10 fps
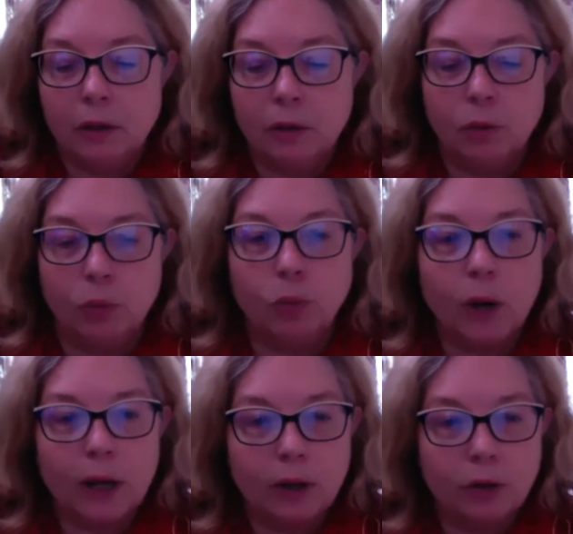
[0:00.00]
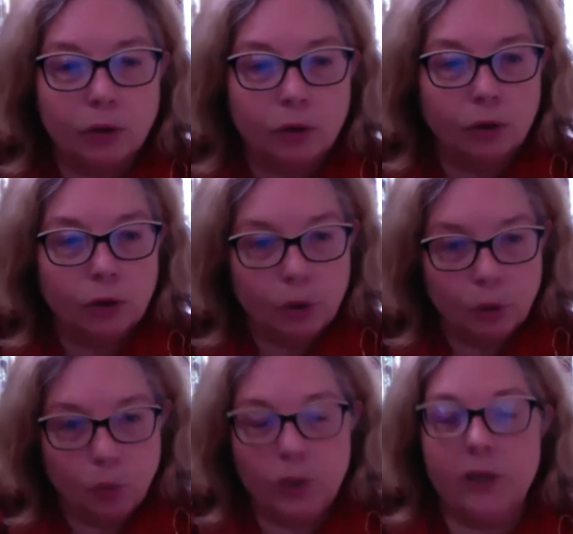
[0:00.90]
greater
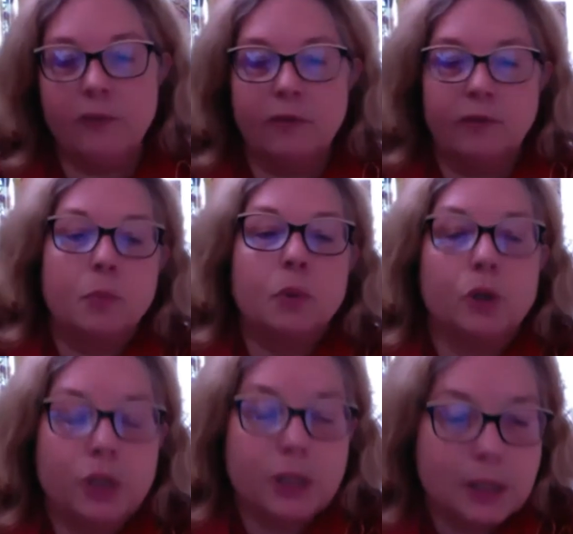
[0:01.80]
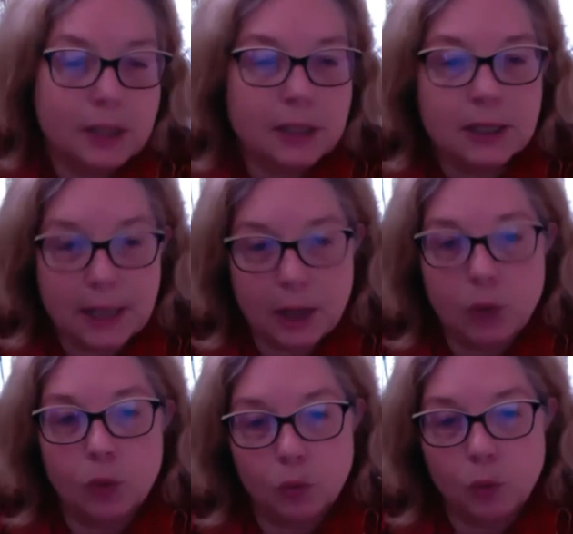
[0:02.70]
weave of a person's
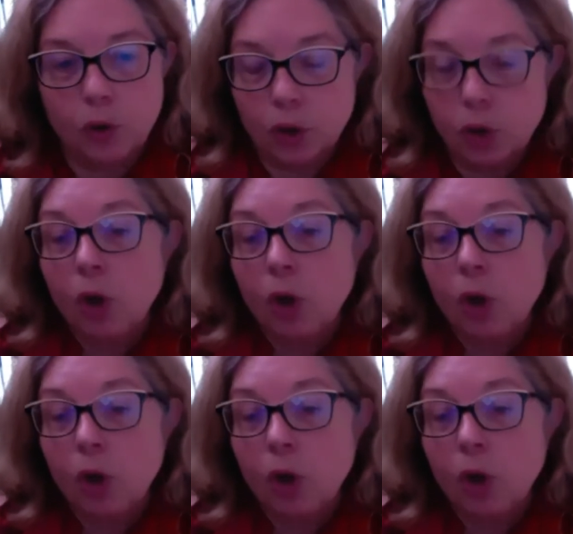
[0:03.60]
sacred work.